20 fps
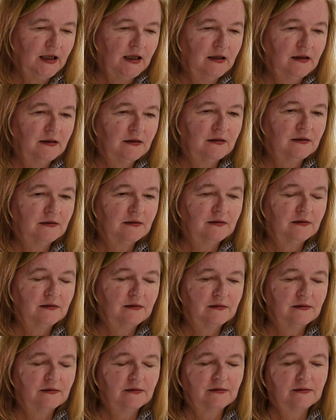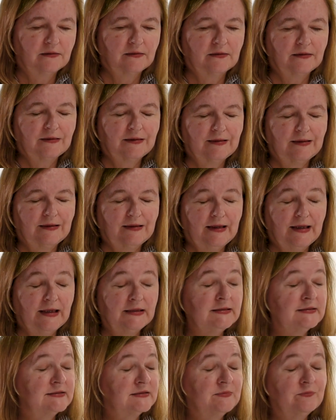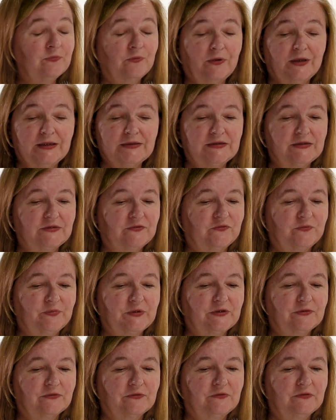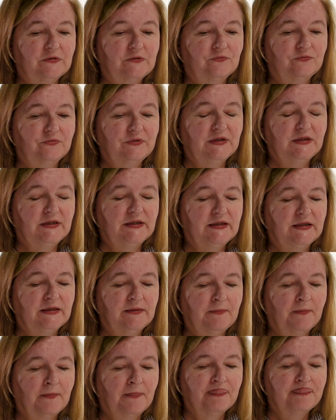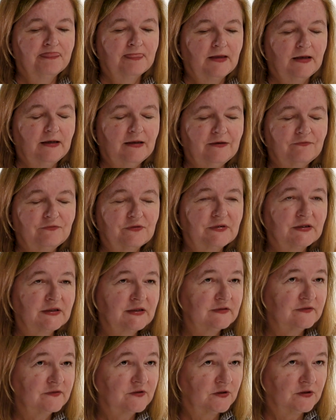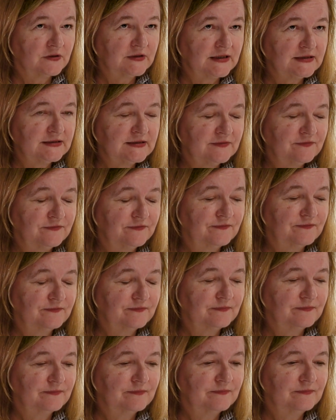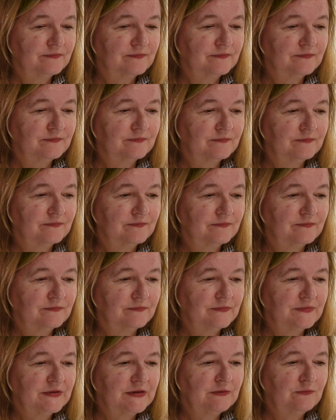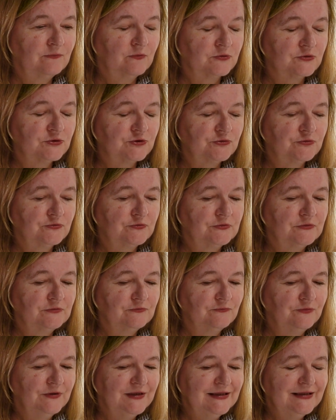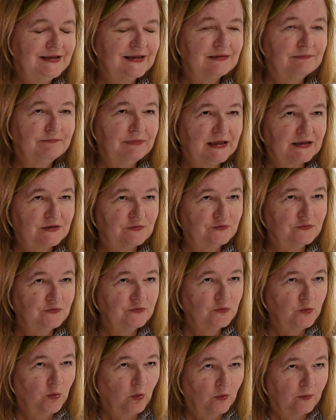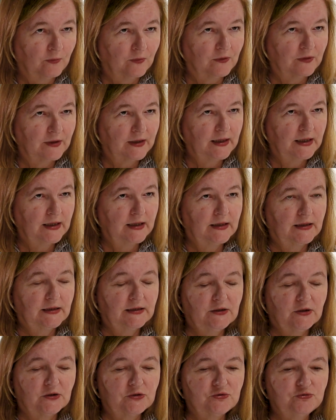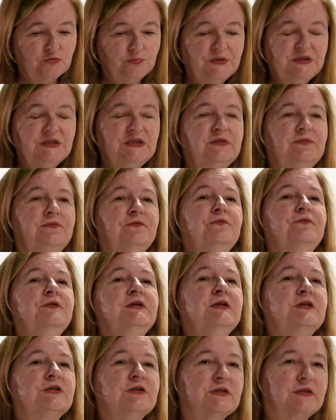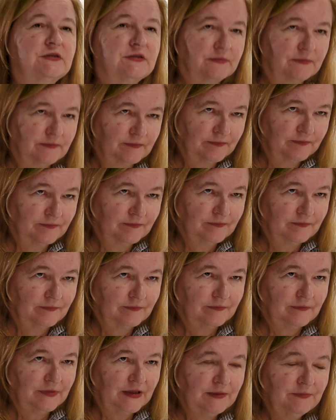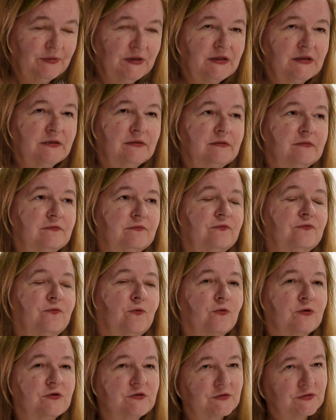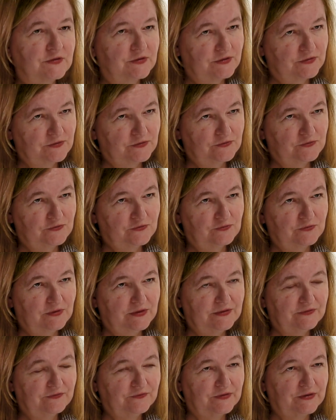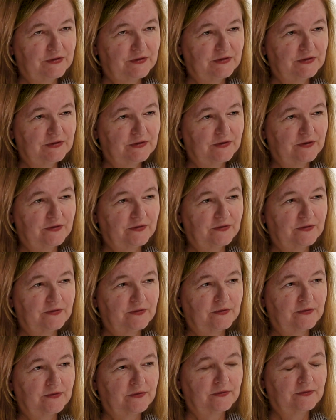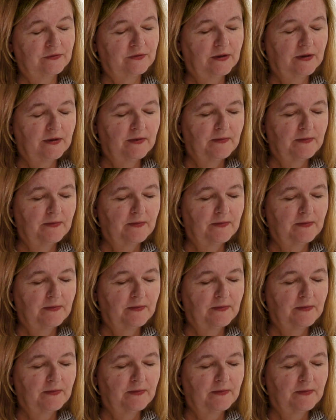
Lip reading: And it's impressive because it really, everything is done as if they want to really get back to normal, not to be defeated by being forced to live in a